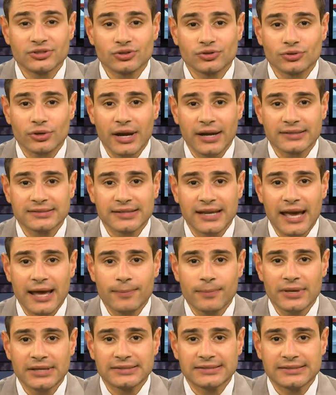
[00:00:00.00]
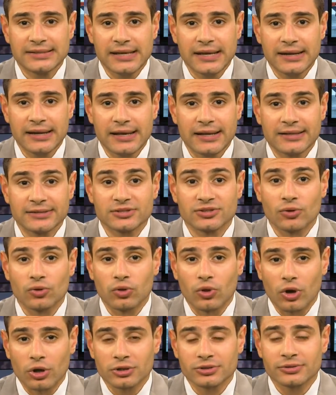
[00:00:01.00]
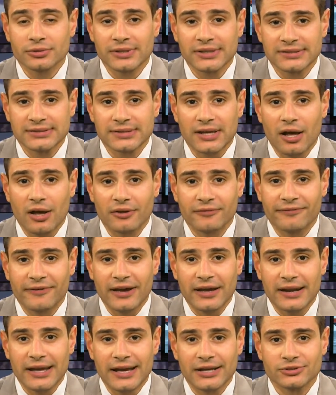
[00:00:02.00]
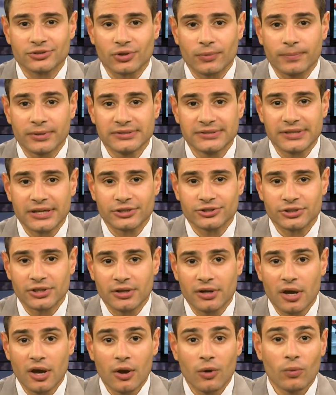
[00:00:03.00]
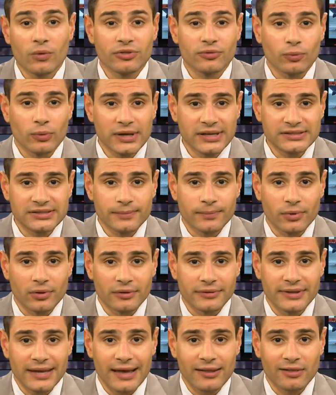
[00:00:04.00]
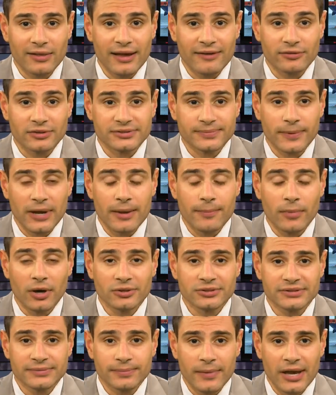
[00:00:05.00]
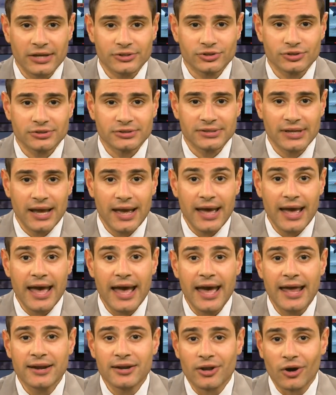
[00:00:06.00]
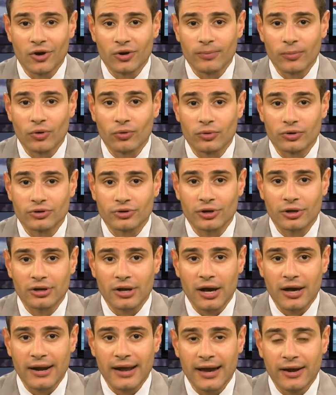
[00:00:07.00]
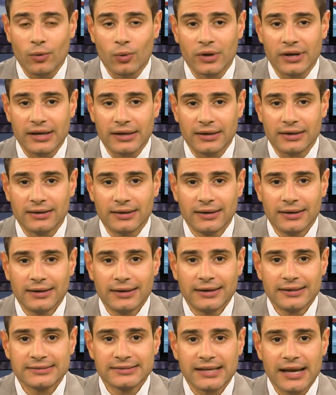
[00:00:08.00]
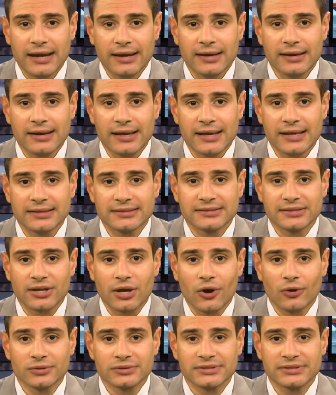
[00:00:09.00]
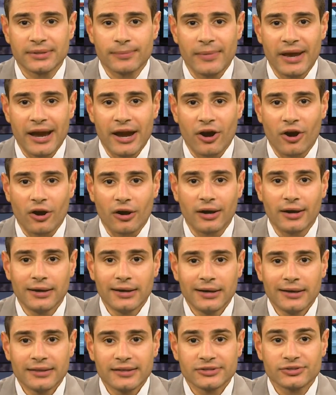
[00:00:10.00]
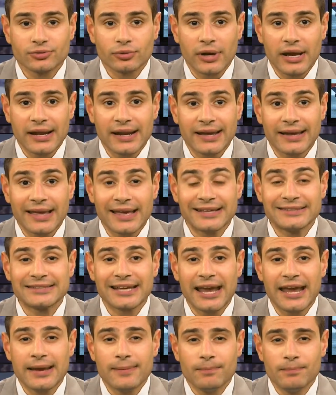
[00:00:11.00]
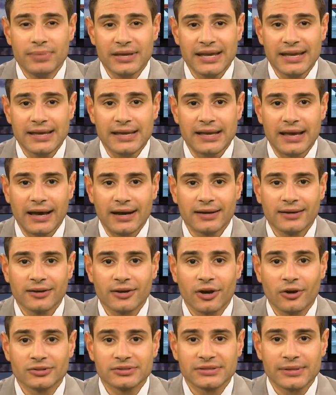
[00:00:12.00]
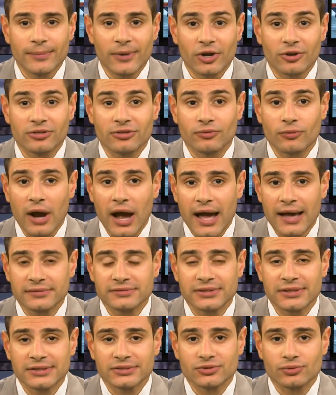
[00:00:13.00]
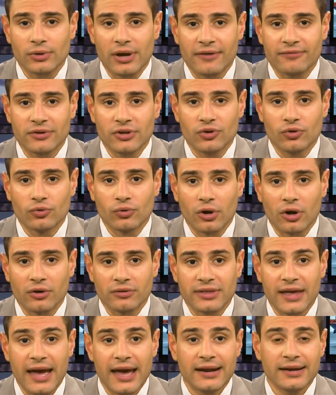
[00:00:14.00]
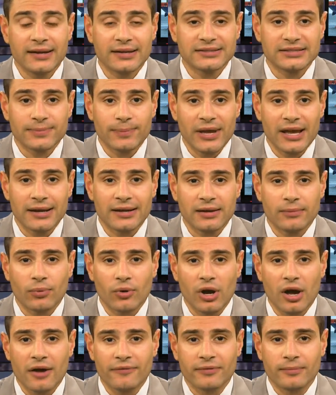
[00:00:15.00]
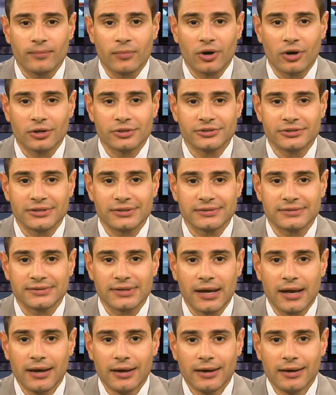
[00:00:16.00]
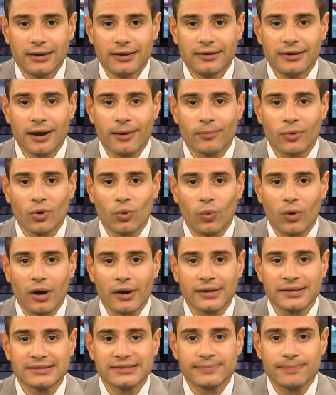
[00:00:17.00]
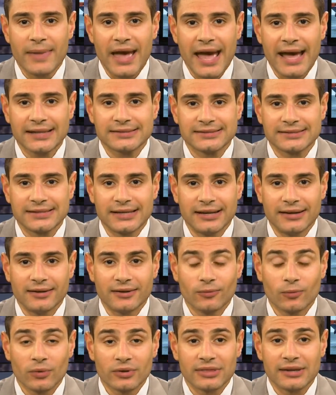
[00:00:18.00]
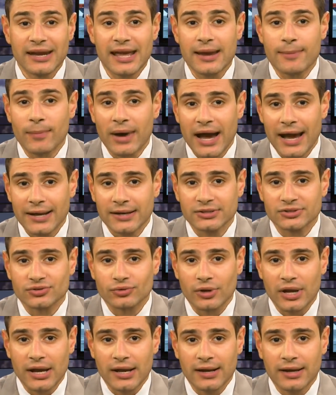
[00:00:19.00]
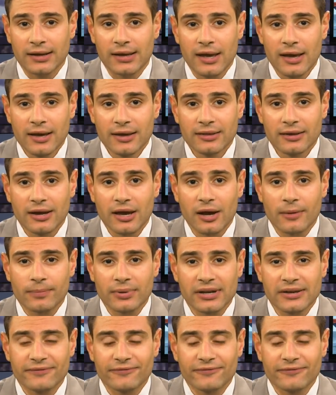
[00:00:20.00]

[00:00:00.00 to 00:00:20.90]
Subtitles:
strengths can be seen in its largely solid financial position with reasonable debt levels by most measures and notable return on equity. Second is COSTAMARE. This rating is a B. COSTAMARE thrives in its revenue growth and expanding profit margins. Number one is Matson. With an A- rating, the company